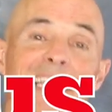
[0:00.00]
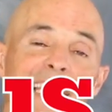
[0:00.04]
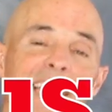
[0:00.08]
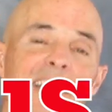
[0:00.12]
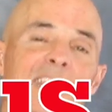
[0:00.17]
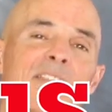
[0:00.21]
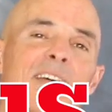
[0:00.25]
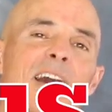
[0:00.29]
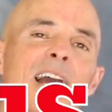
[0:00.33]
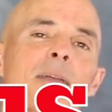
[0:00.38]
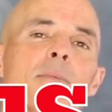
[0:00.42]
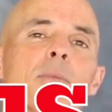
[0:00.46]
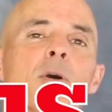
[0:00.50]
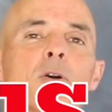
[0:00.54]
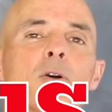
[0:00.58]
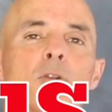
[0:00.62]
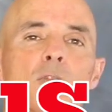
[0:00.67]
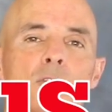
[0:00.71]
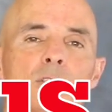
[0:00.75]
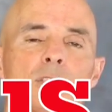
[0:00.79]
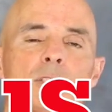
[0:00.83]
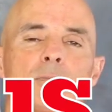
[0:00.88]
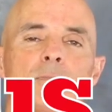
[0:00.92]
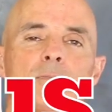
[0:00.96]
EFI
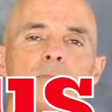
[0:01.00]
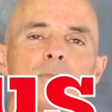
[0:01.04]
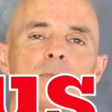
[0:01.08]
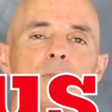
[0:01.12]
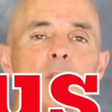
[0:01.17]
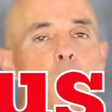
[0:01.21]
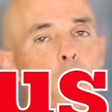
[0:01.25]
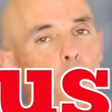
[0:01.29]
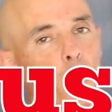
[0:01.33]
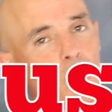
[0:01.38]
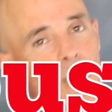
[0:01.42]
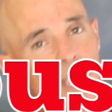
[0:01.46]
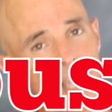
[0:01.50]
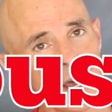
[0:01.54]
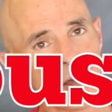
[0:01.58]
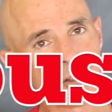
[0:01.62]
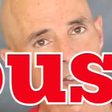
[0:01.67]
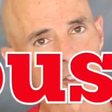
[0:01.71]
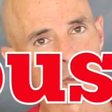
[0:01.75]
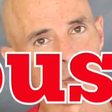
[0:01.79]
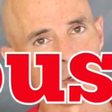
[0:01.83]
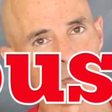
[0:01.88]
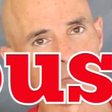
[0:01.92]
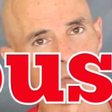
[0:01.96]
motors, we
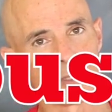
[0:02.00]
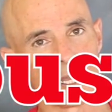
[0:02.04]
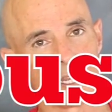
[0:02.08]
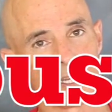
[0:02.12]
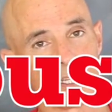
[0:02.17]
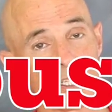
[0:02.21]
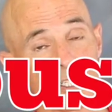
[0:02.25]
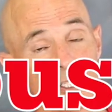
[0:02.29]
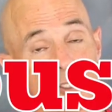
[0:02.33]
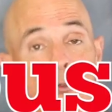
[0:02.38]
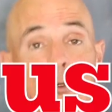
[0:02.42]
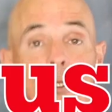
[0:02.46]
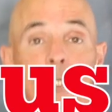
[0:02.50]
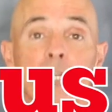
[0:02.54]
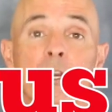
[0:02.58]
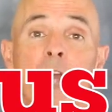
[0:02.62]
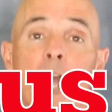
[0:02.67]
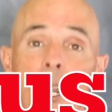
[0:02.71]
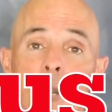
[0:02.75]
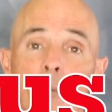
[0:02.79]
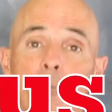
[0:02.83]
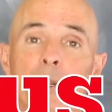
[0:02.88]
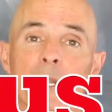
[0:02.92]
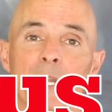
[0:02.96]
also applied it to a
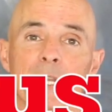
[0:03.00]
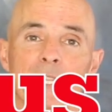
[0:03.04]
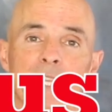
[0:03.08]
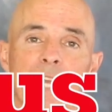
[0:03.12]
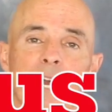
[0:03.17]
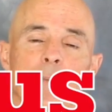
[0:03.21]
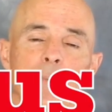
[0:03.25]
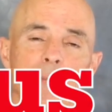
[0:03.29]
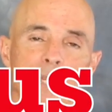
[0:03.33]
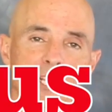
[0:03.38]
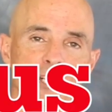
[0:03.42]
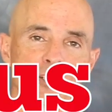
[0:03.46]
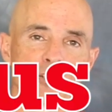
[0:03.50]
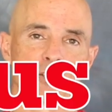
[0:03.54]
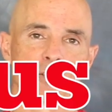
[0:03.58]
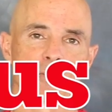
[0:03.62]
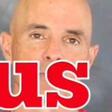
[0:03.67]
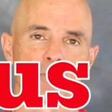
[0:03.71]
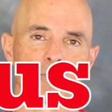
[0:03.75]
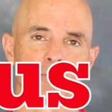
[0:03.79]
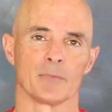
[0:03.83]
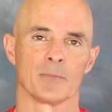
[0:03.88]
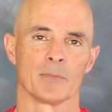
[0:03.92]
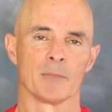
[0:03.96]
carbureted combination.
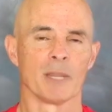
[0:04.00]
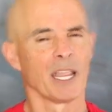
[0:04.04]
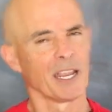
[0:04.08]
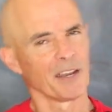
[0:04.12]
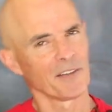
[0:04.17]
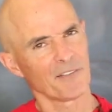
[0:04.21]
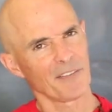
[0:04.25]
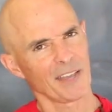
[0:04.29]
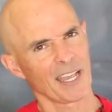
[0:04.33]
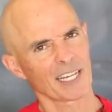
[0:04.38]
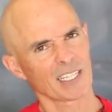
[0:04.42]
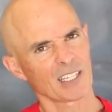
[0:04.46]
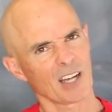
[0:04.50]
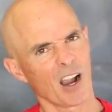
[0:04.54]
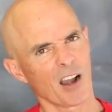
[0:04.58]
In fact,